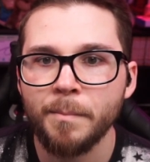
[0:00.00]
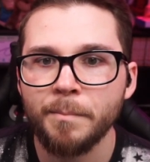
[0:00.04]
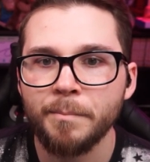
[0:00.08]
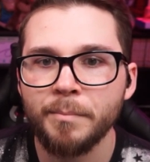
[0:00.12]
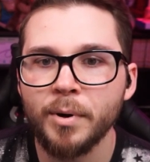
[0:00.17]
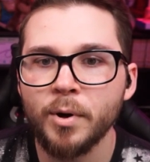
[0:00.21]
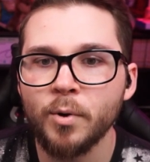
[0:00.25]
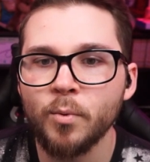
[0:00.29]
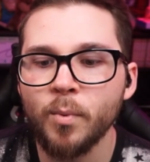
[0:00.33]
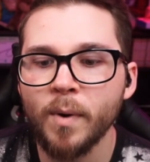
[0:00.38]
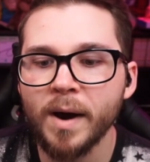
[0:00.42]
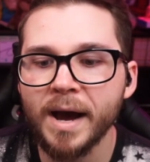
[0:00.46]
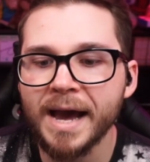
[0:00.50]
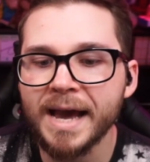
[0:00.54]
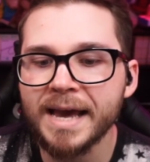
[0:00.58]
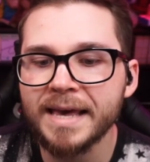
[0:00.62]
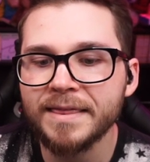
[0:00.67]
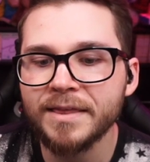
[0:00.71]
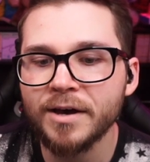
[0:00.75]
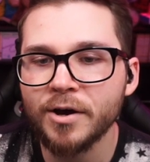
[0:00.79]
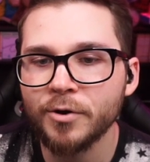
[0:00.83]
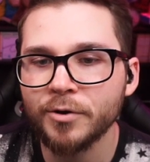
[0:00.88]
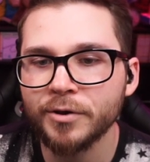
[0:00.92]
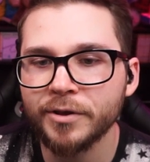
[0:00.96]
But why
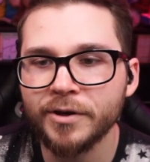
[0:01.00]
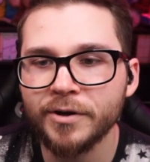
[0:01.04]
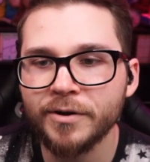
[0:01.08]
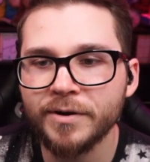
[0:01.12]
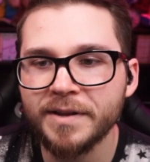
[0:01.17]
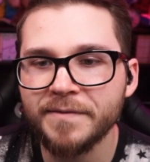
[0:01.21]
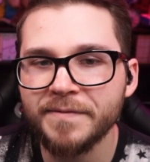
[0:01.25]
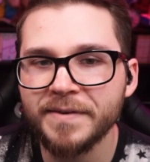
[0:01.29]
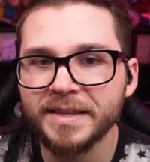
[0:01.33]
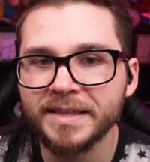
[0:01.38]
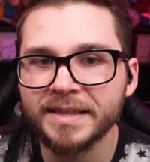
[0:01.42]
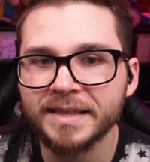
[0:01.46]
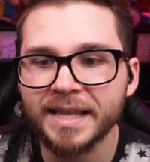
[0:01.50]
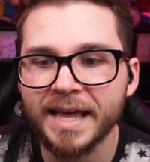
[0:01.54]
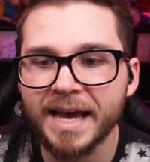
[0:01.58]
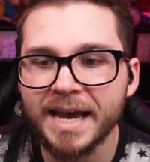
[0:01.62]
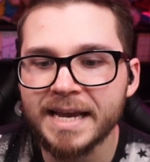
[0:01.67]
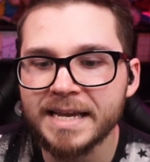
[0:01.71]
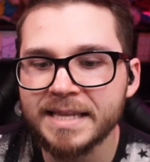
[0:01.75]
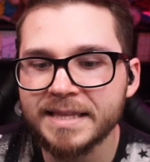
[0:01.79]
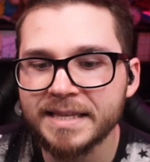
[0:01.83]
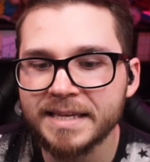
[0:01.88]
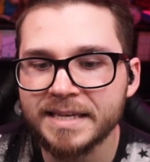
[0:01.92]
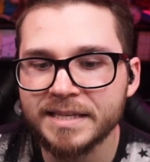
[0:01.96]
though? You don't even
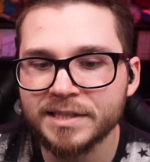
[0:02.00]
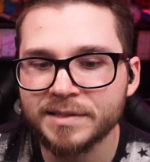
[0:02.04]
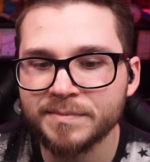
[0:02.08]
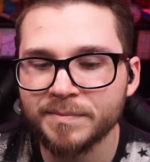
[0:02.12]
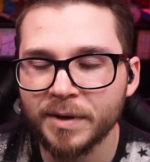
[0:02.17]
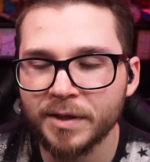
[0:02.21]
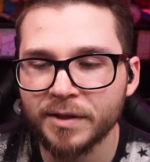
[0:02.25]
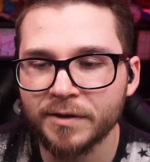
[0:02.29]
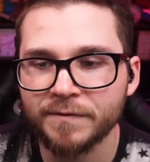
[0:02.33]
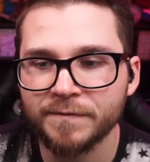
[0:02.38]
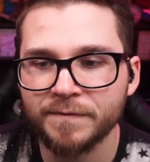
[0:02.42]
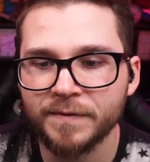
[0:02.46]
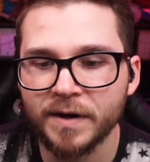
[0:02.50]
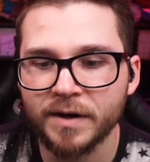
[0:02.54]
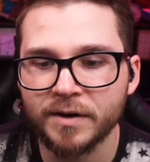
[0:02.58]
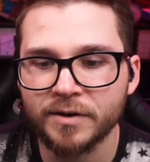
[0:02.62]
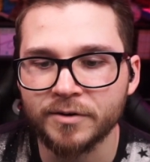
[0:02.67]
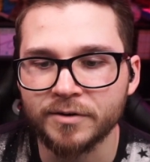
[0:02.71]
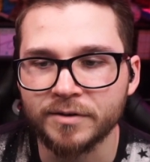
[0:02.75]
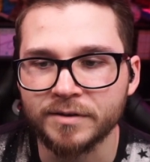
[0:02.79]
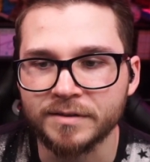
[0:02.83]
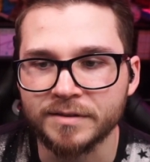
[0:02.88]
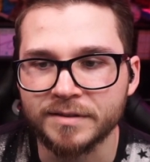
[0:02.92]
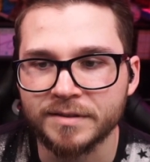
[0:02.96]
like these
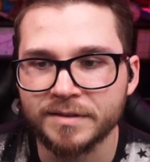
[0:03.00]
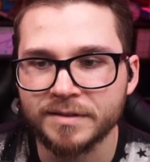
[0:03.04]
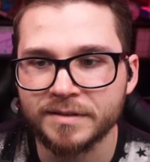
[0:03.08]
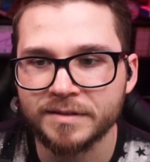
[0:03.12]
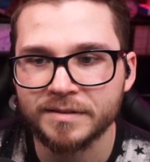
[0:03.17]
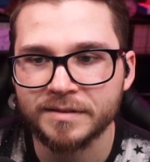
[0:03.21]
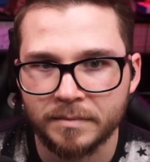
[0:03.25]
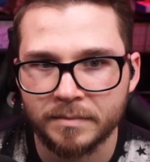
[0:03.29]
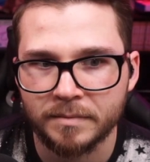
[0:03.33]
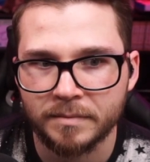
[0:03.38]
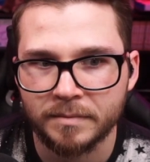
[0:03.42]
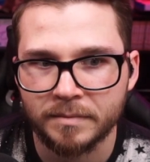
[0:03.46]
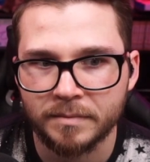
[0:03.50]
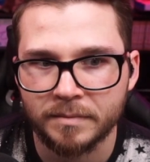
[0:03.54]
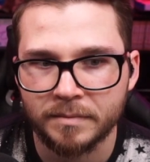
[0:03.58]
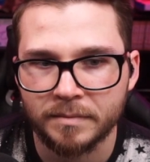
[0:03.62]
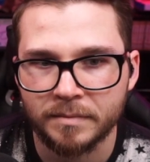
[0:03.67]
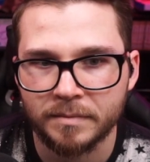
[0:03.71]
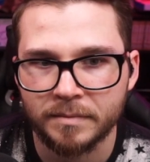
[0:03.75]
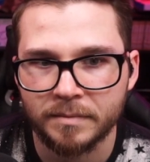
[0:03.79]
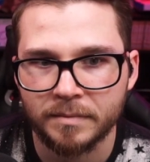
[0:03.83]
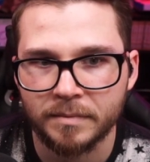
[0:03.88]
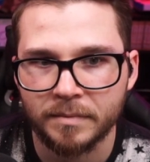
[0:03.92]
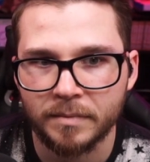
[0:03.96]
motherfuckers.
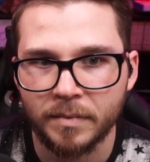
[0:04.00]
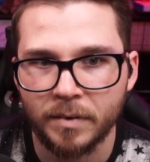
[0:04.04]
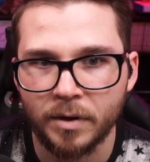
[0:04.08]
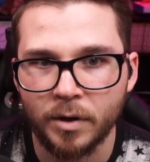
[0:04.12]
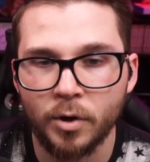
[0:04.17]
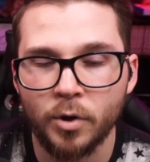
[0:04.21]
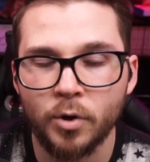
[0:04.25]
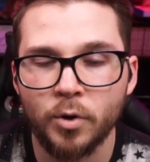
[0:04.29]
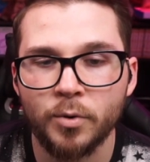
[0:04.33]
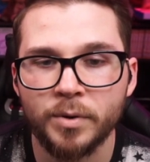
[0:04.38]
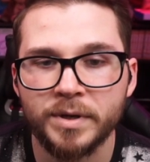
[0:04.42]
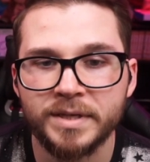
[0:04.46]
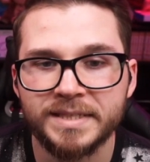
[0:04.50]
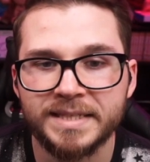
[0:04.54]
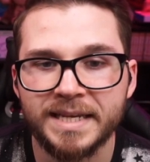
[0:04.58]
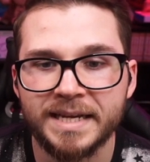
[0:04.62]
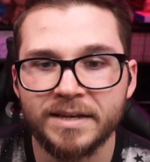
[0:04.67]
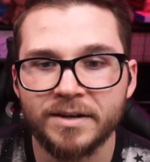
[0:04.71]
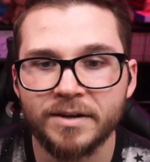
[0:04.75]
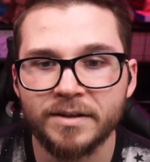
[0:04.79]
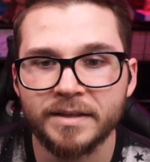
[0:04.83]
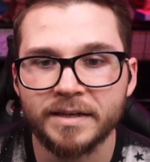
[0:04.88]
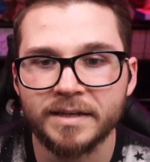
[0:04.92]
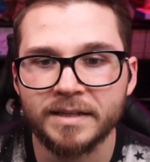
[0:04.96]
Oh, he's
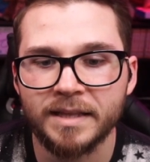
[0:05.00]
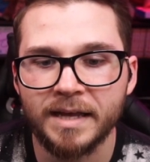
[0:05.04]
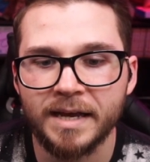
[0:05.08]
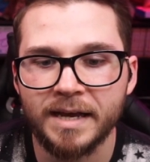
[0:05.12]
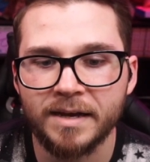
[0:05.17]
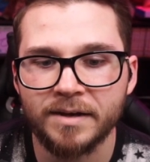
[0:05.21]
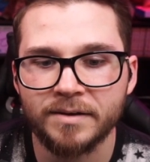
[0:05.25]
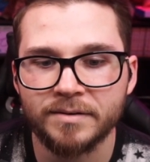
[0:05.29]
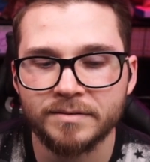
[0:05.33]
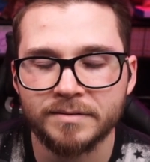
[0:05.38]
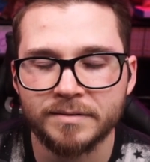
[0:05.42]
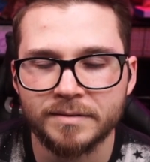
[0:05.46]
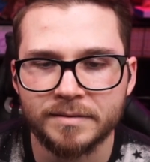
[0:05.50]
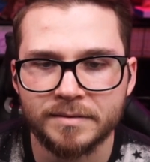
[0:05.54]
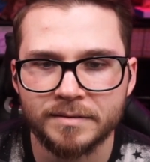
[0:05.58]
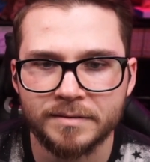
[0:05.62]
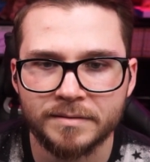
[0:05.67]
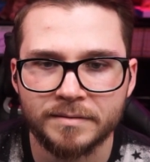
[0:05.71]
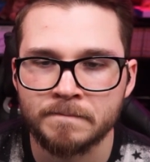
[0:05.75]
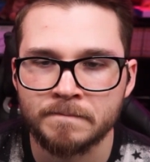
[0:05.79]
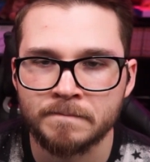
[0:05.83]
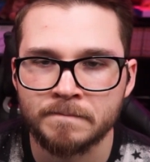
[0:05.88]
taking on the clowns.